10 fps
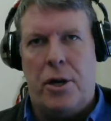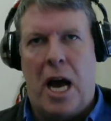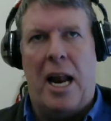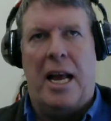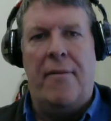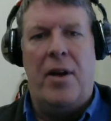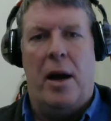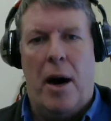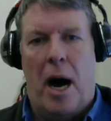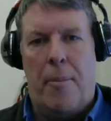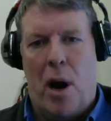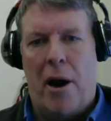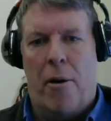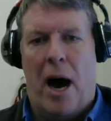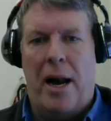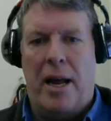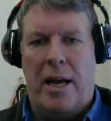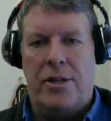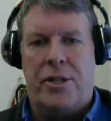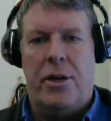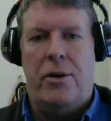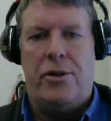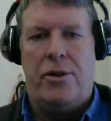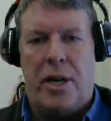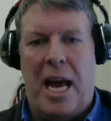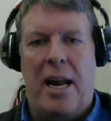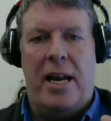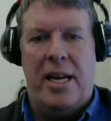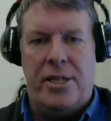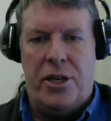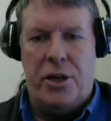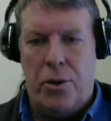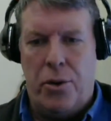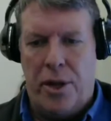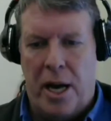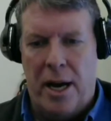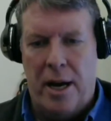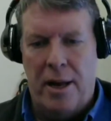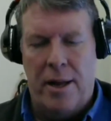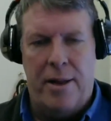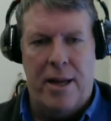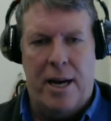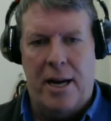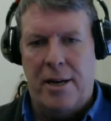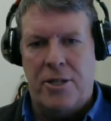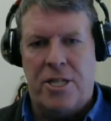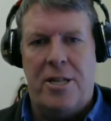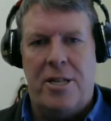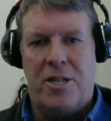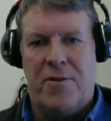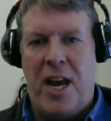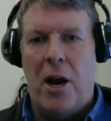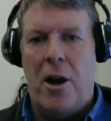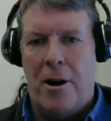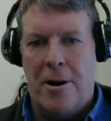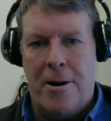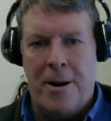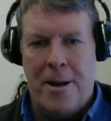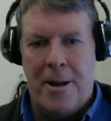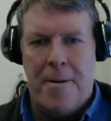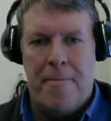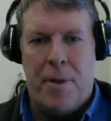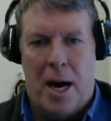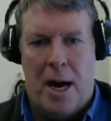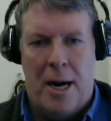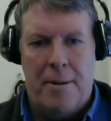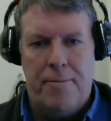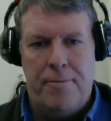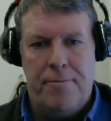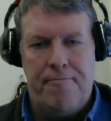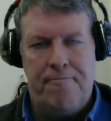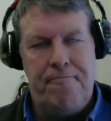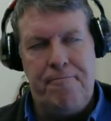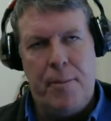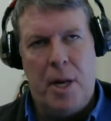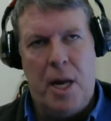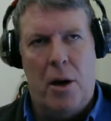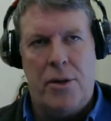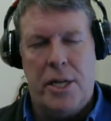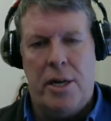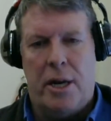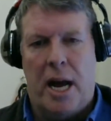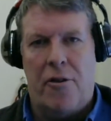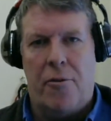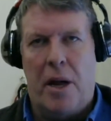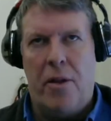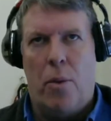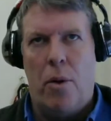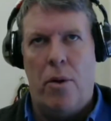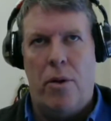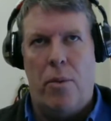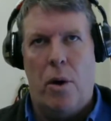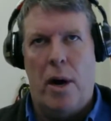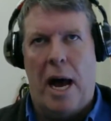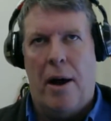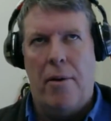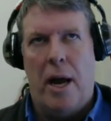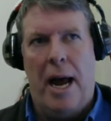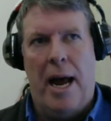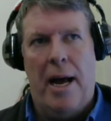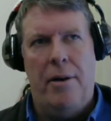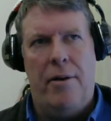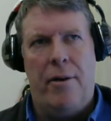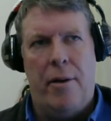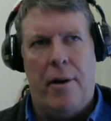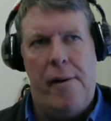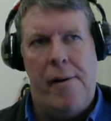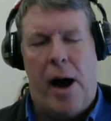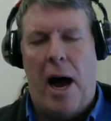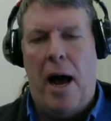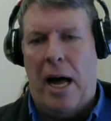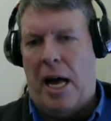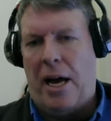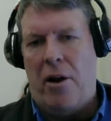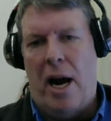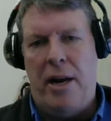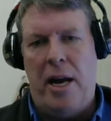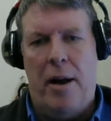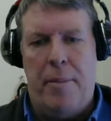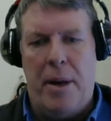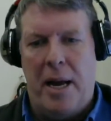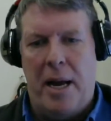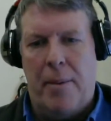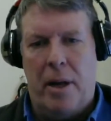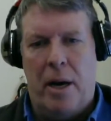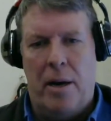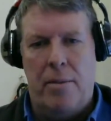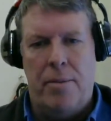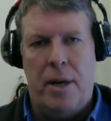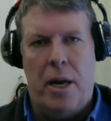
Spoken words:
kind of give it a broader audience, to get it into the sphere, to kind of spread the word out. And I like your idea of being able to,